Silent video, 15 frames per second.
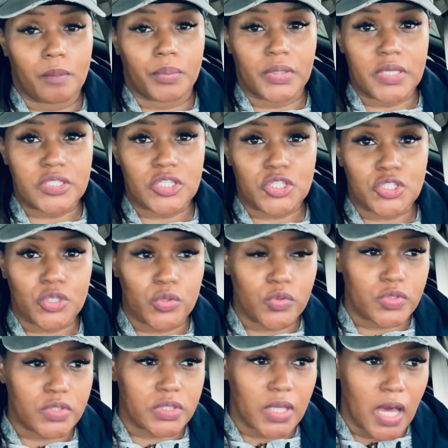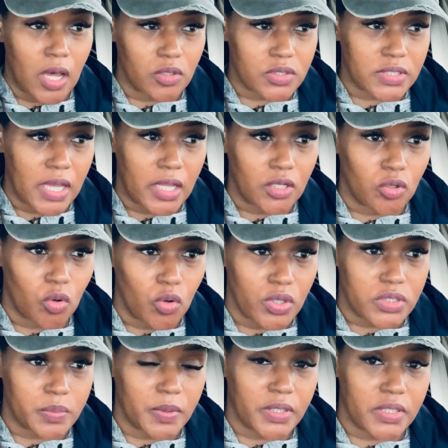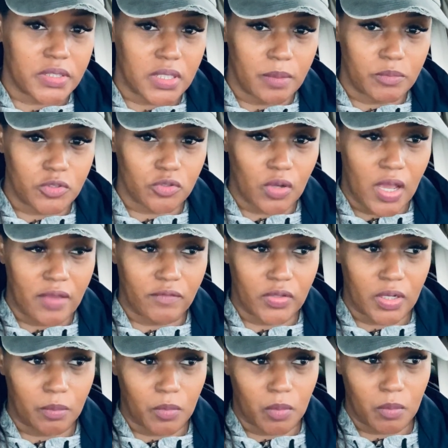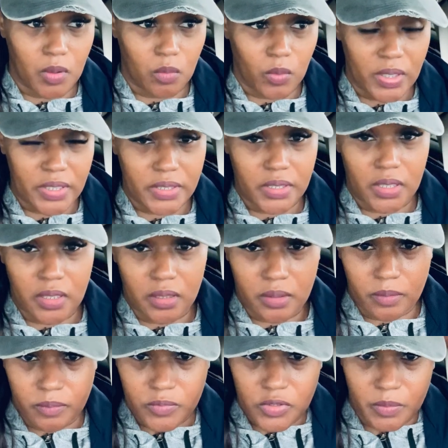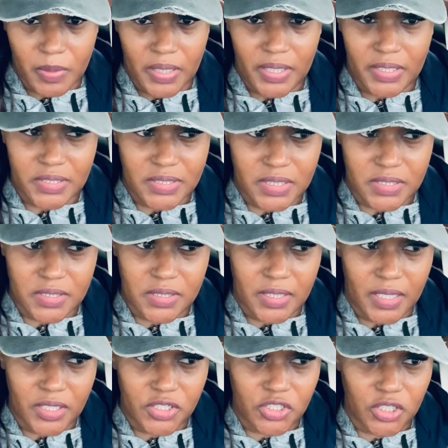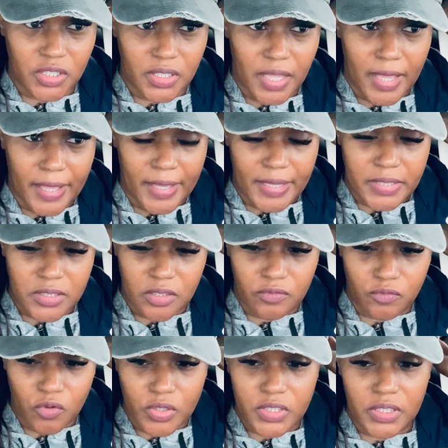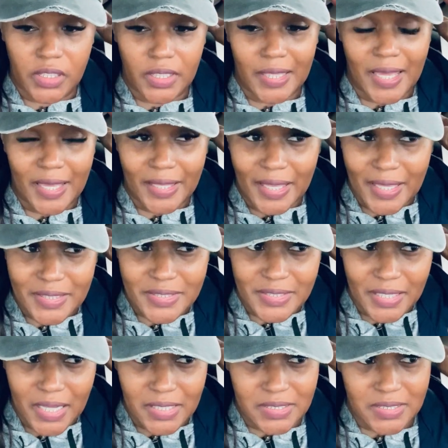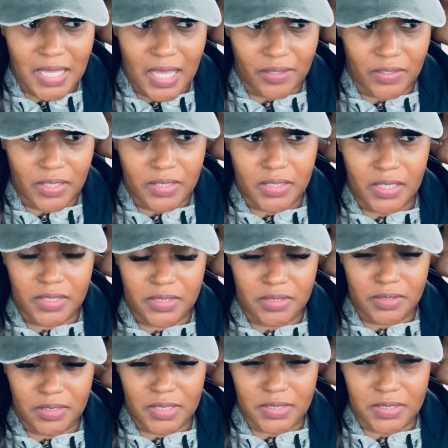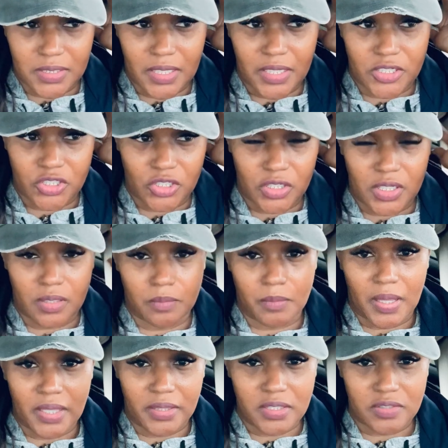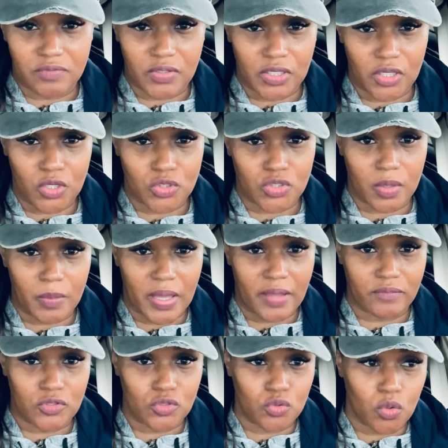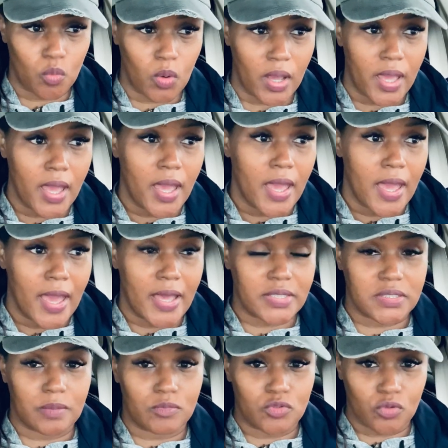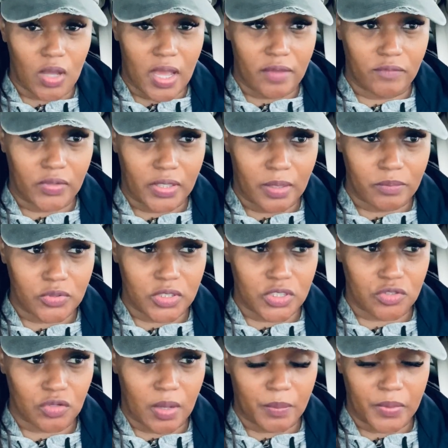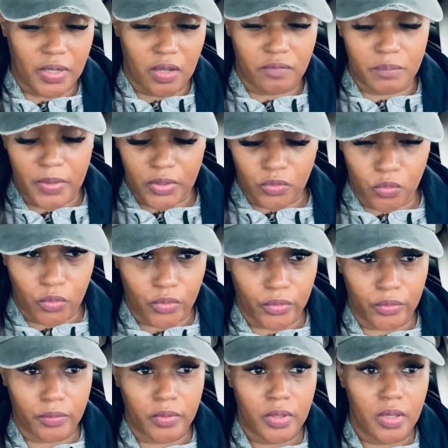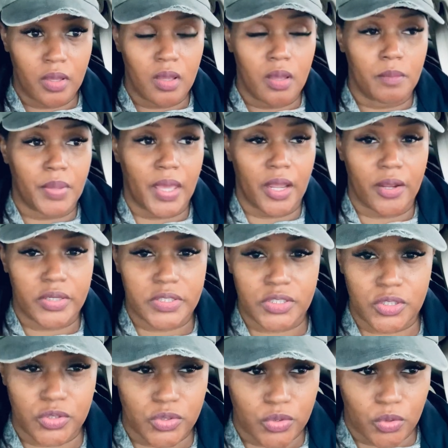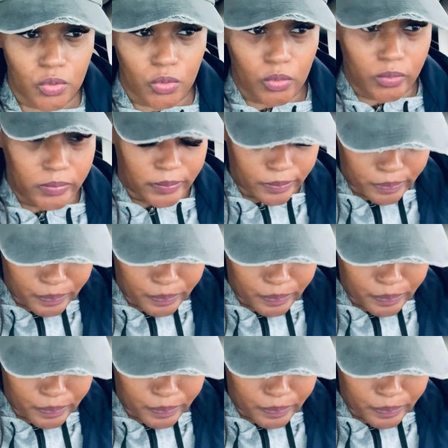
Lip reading: Please excuse the outside noise because I'm driving. I'm on my way to my next destination, and unfortunately I can't sit outside that destination and make this video, so I'm gonna have to do it as I'm driving. I'm just dropping off my daughter parents to school.